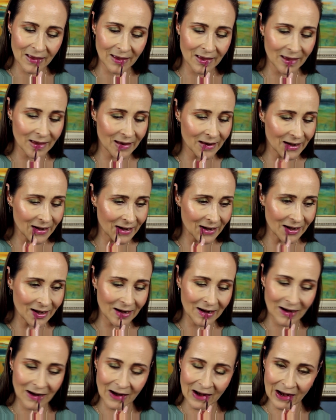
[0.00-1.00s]
And
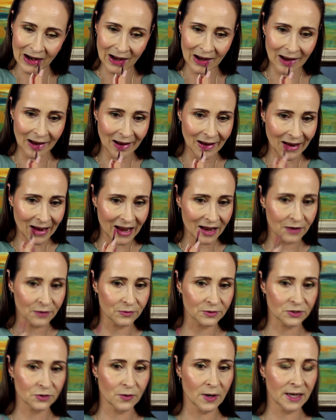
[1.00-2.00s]

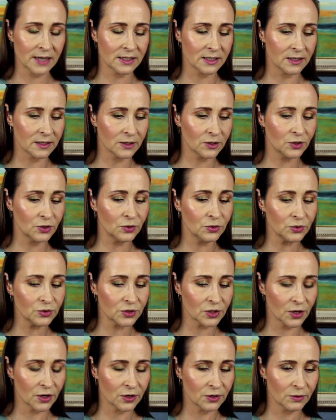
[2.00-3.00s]
it's quite a cool
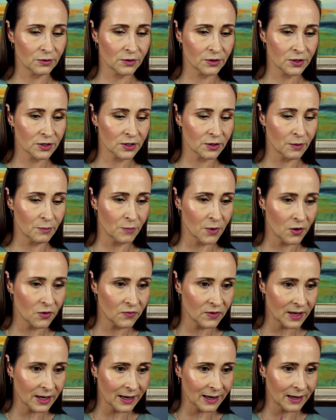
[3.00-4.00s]
toned
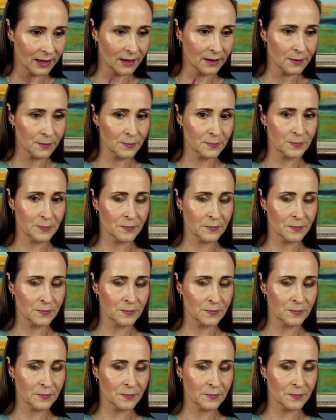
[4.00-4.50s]
mauvey color.